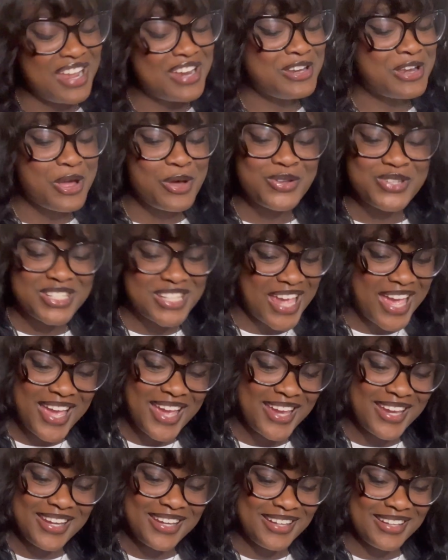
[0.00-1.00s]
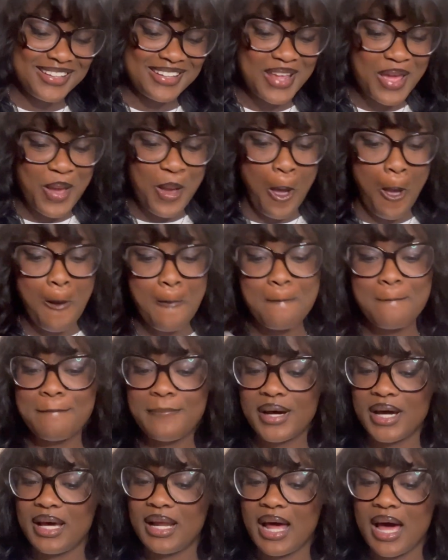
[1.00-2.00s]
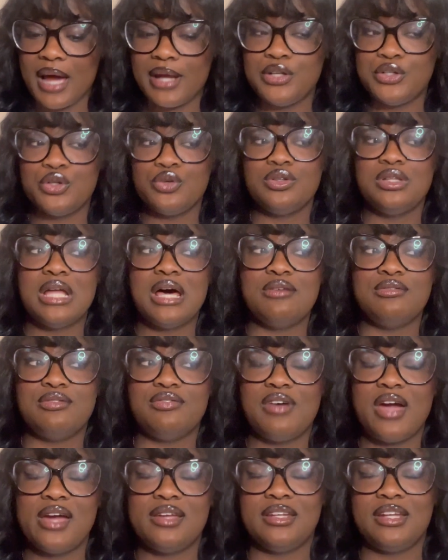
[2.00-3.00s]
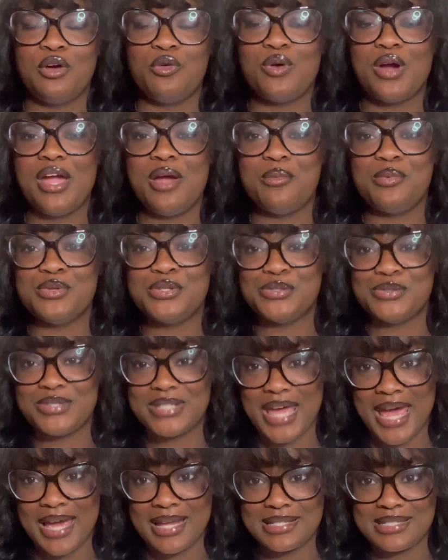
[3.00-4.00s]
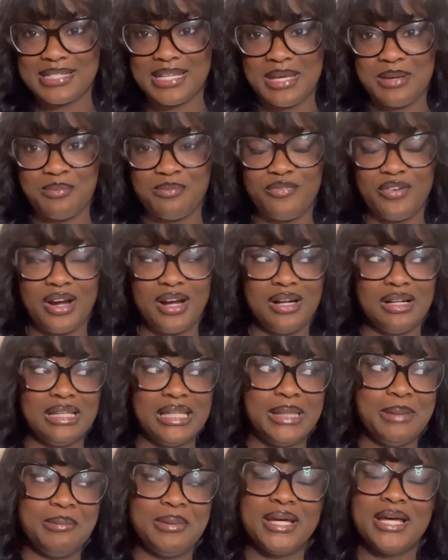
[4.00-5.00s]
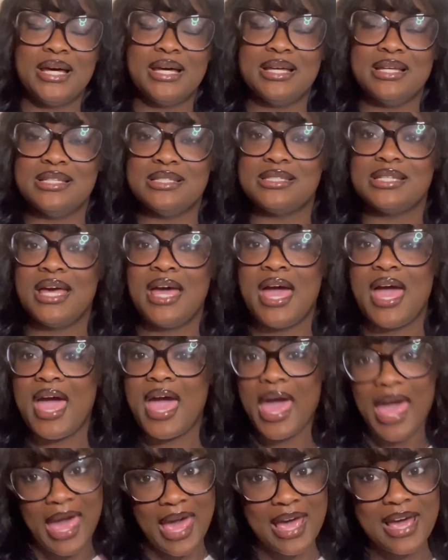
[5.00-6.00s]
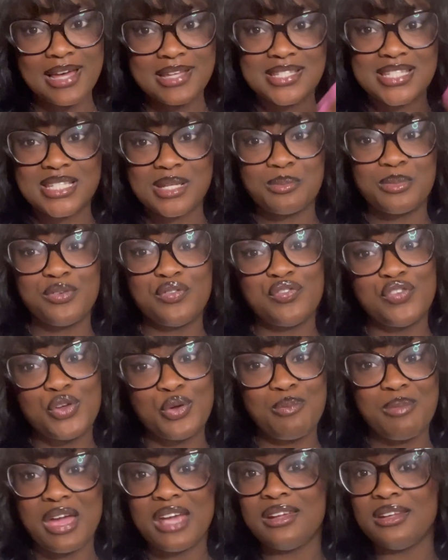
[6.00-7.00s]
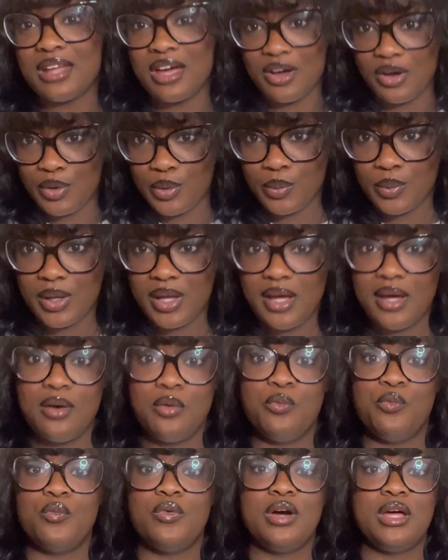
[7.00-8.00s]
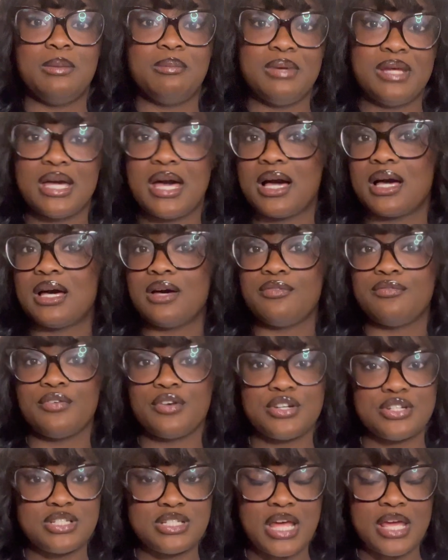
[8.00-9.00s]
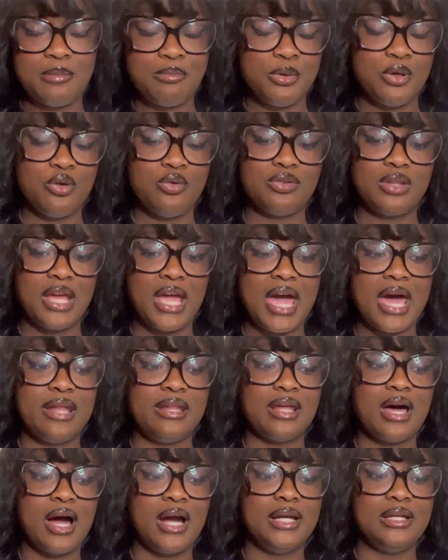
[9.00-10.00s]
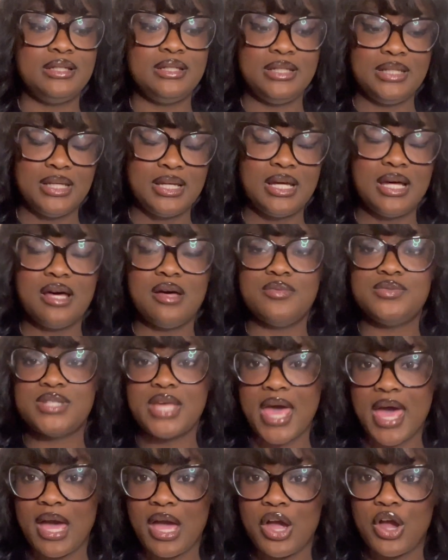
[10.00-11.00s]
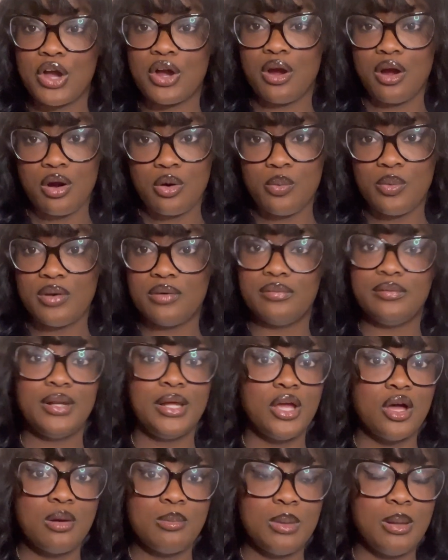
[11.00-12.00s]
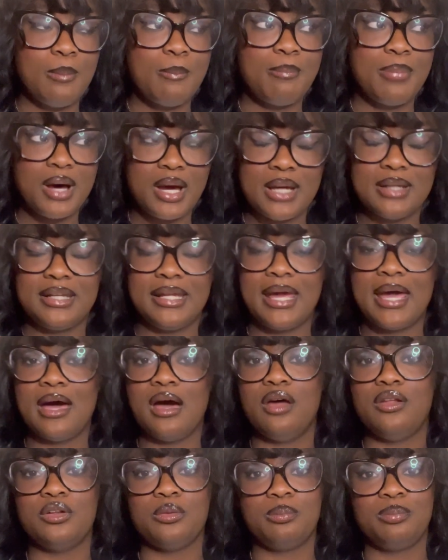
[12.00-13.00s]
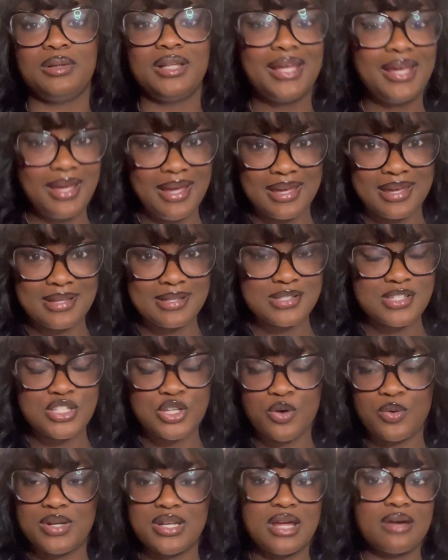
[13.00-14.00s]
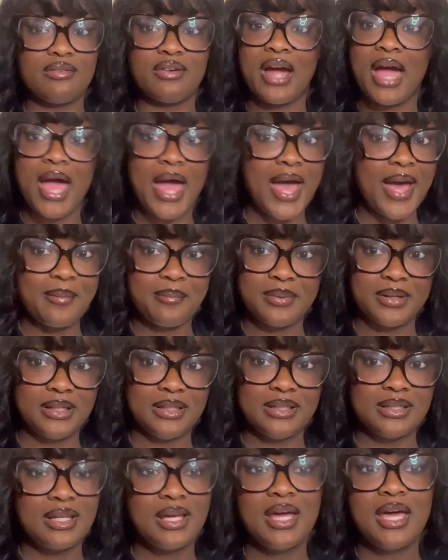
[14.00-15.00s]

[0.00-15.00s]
No shade, but I do love the fact that they were able to tag team finally because, as some of you may know, when Bianca first debuted, they had the idea of tagging her with Naomi, but they had other plans, so it never happened.